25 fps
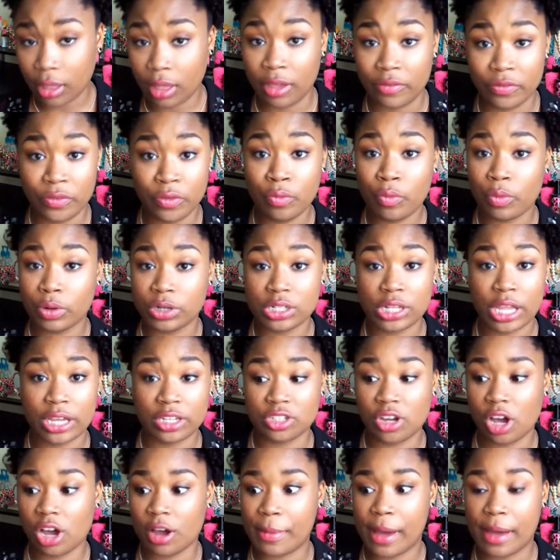If you want to
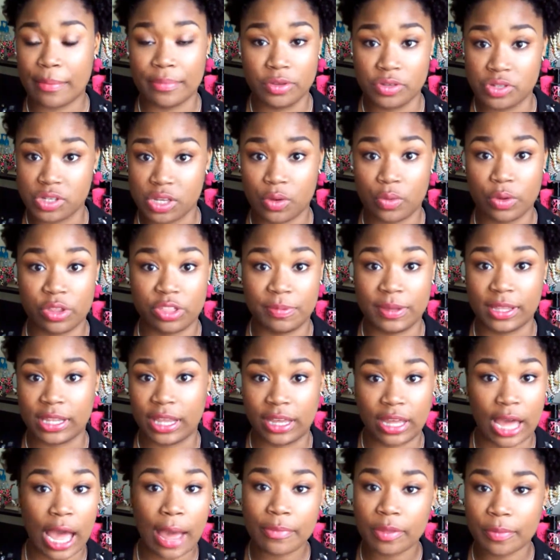like talk about music with me,
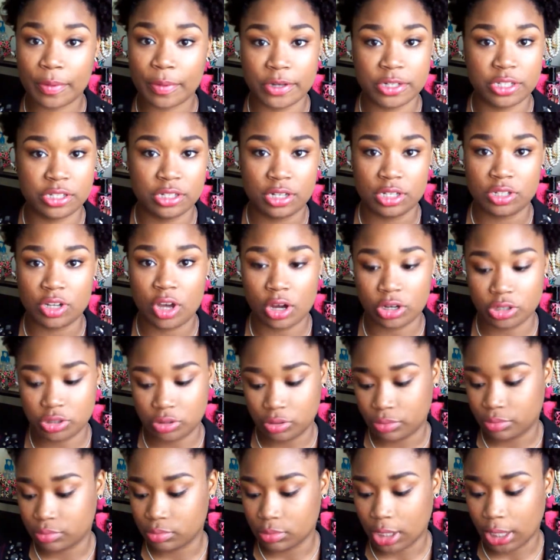like I'm the person to talk to.